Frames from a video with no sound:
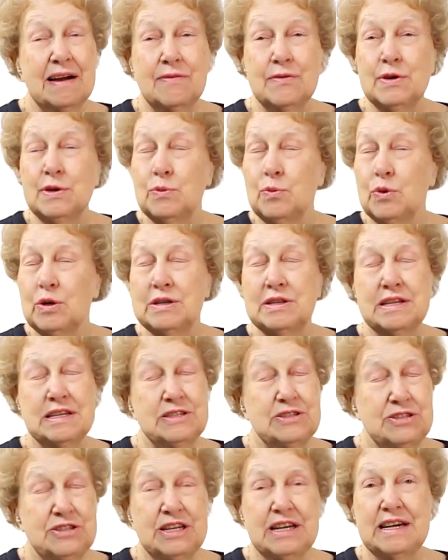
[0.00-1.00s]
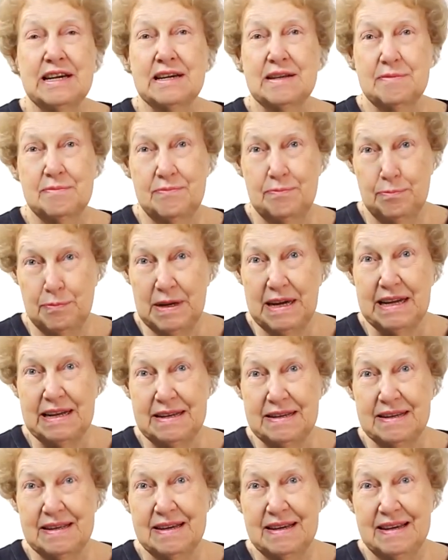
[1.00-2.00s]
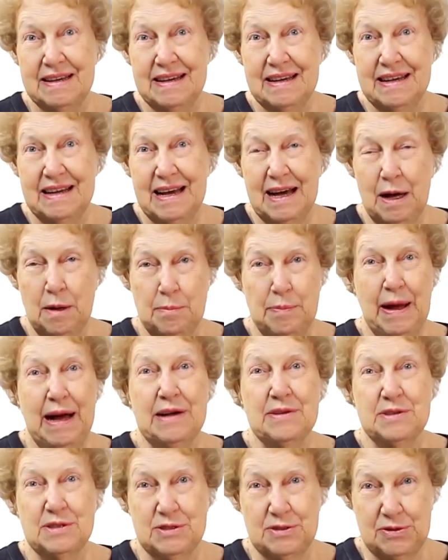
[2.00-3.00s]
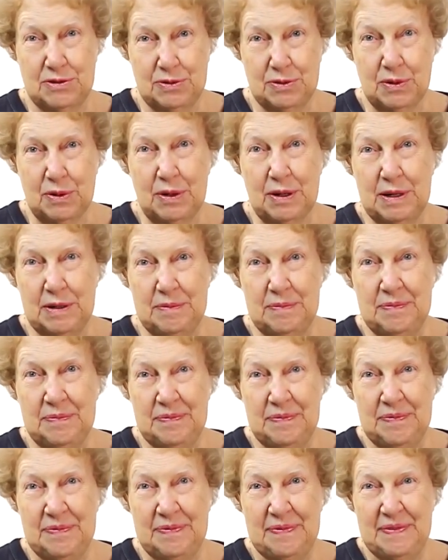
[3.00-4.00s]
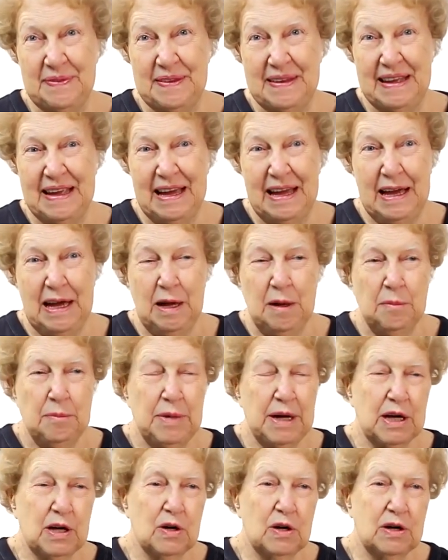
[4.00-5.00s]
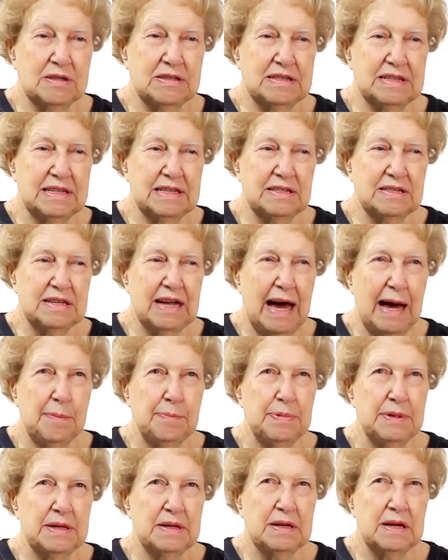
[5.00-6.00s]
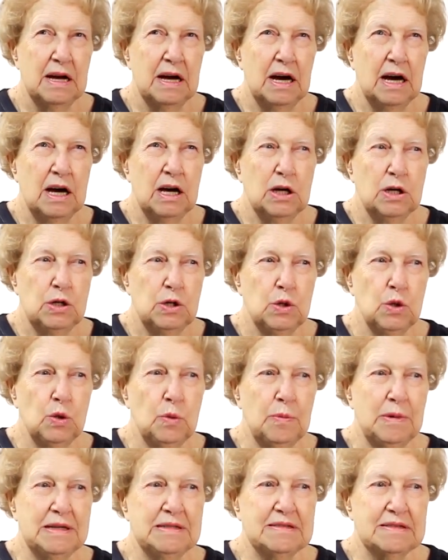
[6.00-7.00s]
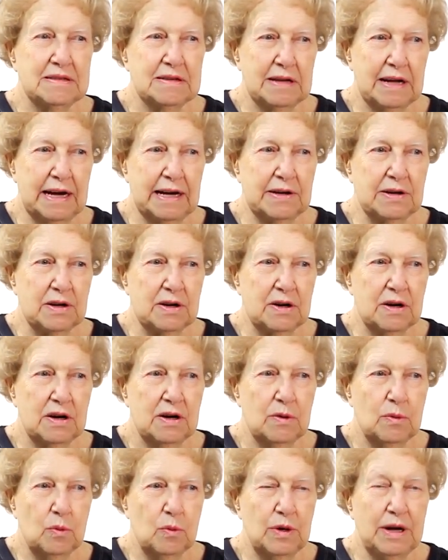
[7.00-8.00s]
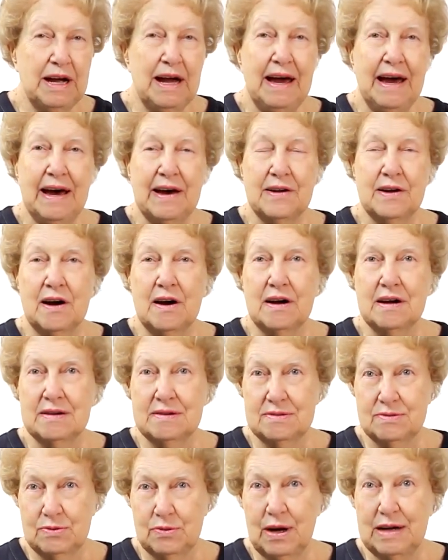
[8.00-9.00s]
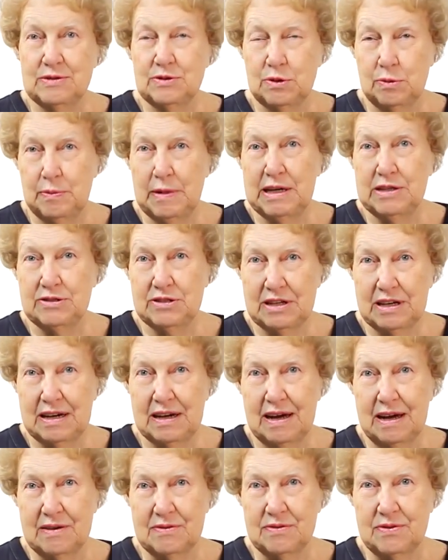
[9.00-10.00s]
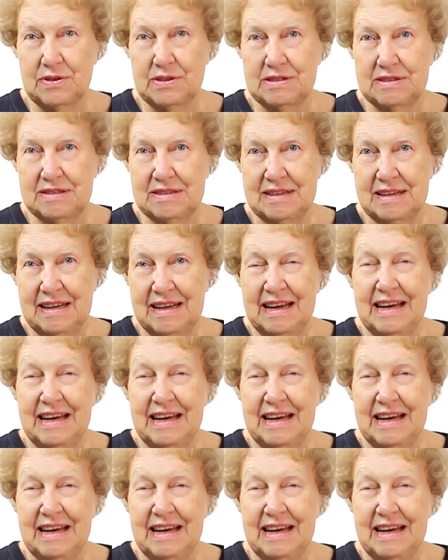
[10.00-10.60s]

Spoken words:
everyone that she can meet about the story. Because this happened 2 months later, we had our transformation conference.